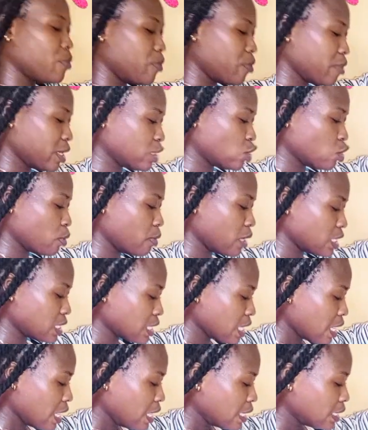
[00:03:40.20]
measurement.
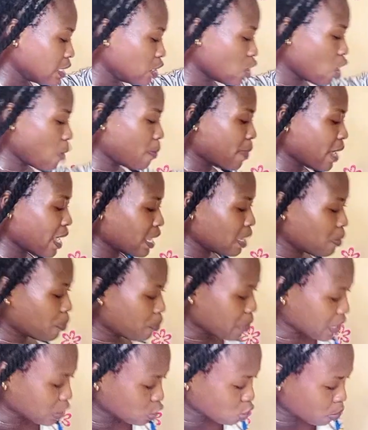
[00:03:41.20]
The upper hip
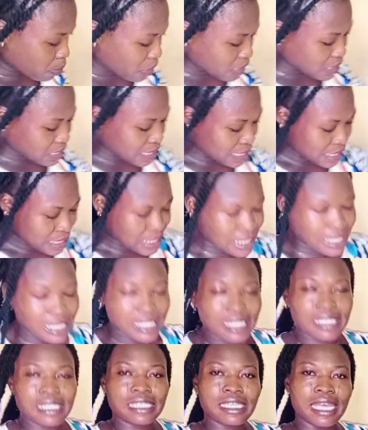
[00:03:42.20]
measurement is
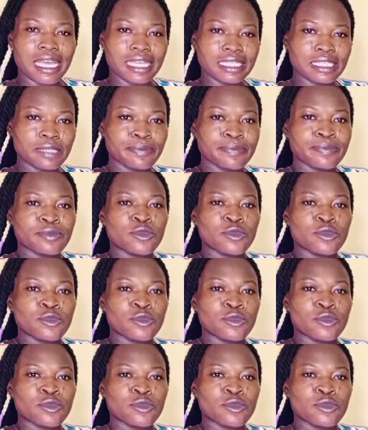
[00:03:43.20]
this side,